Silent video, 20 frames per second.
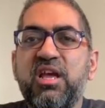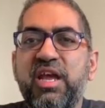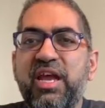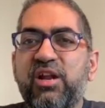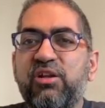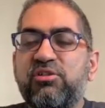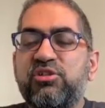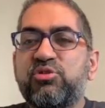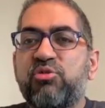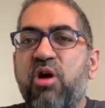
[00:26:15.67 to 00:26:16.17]

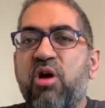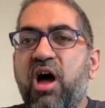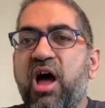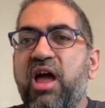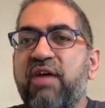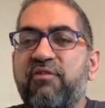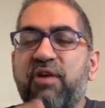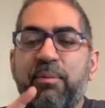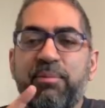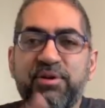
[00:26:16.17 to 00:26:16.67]
It'll
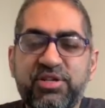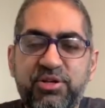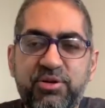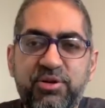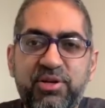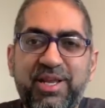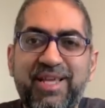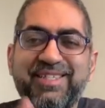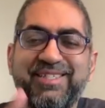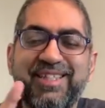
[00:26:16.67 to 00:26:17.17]
drive
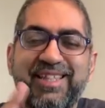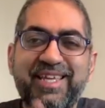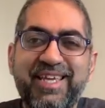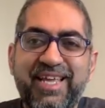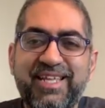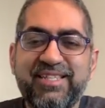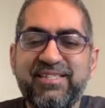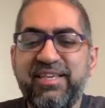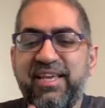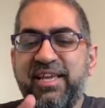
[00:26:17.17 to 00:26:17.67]
opportunities,
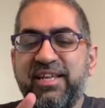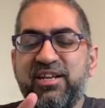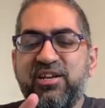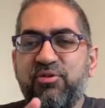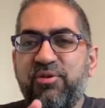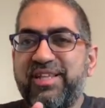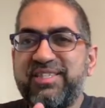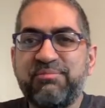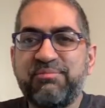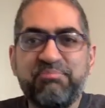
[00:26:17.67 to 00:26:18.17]
leads. It
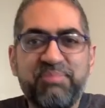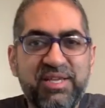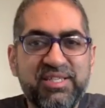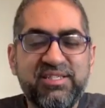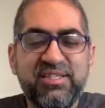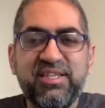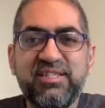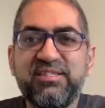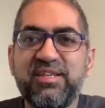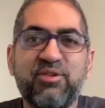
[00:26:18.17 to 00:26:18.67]
creates
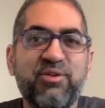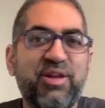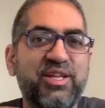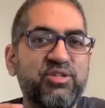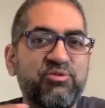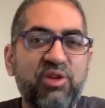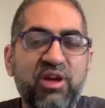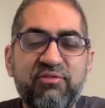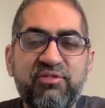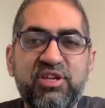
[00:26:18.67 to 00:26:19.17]
business. It
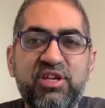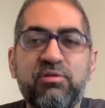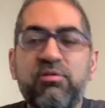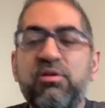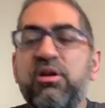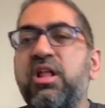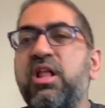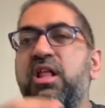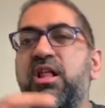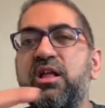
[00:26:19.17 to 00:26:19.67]
creates
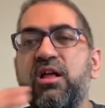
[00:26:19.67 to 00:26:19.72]
revenue.